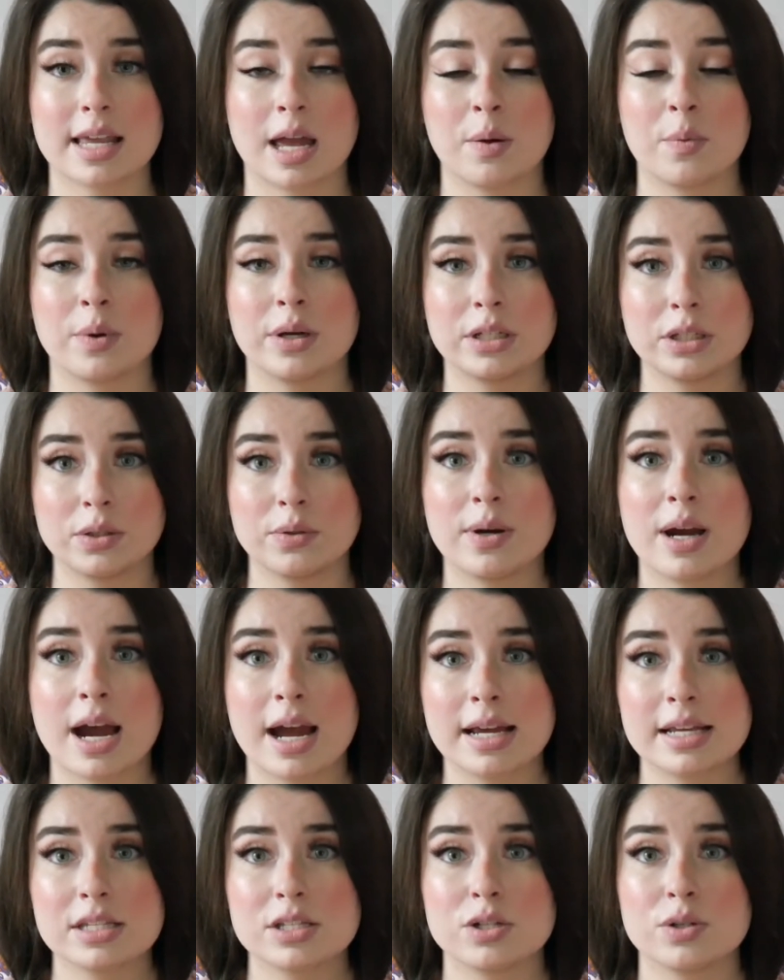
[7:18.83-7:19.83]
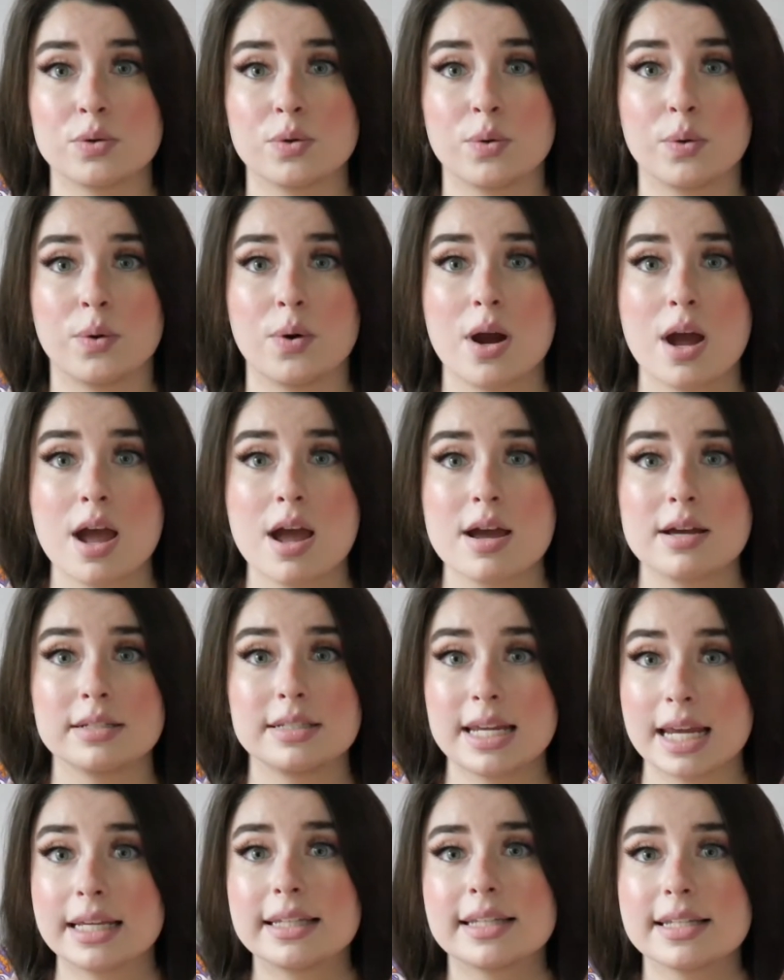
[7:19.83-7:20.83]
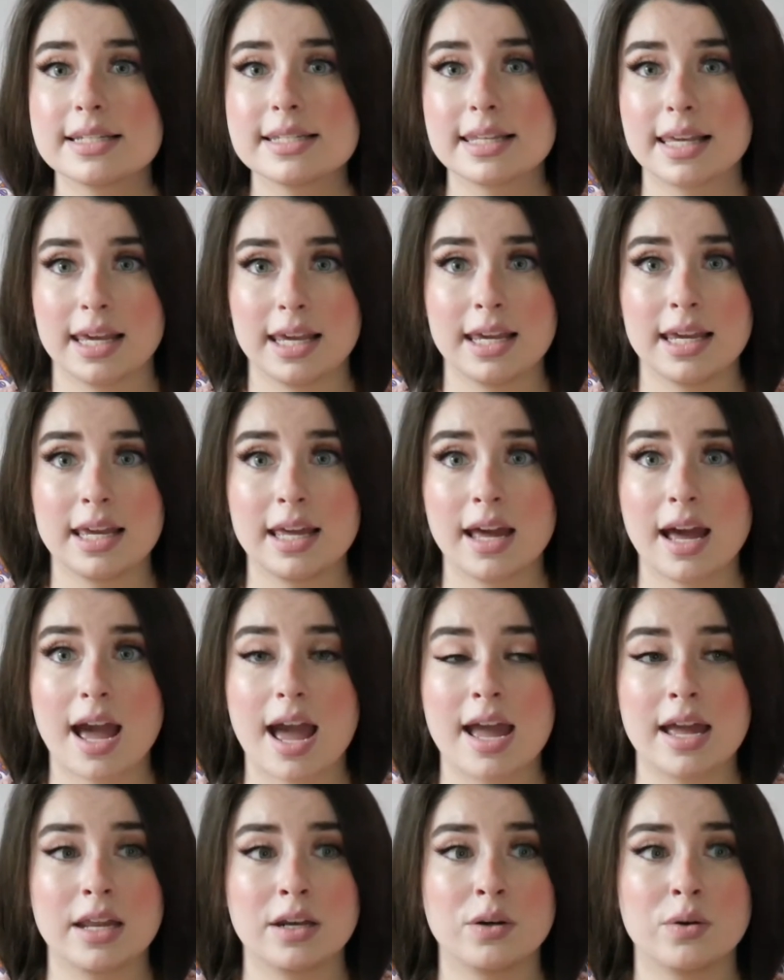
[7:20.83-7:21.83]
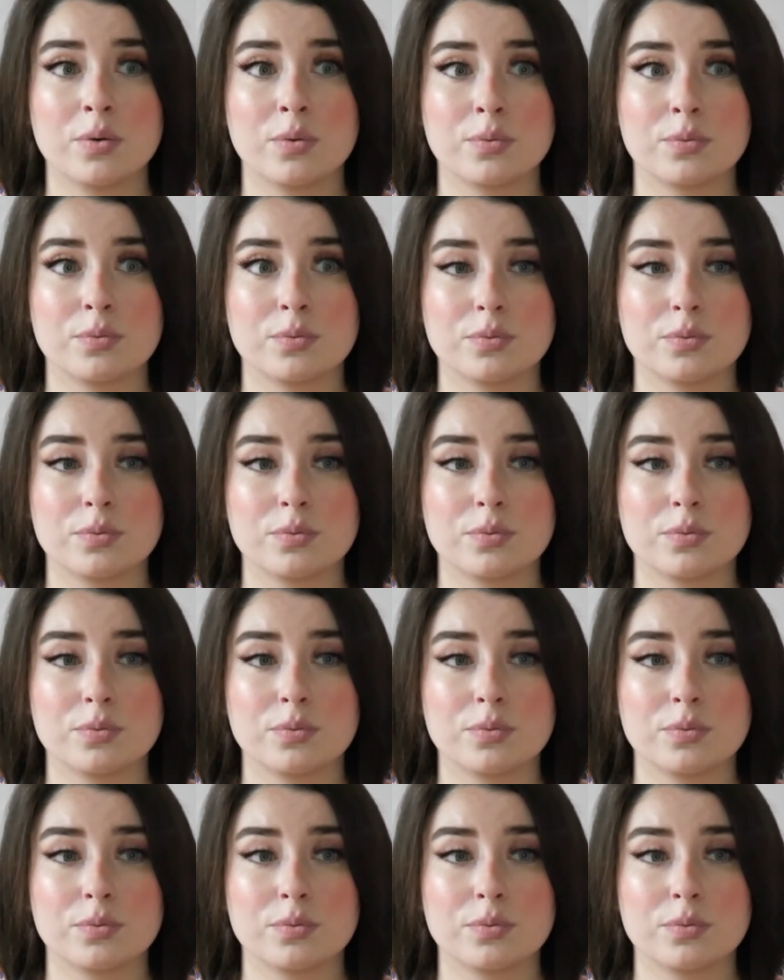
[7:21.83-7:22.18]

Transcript: I want you guys to take this key and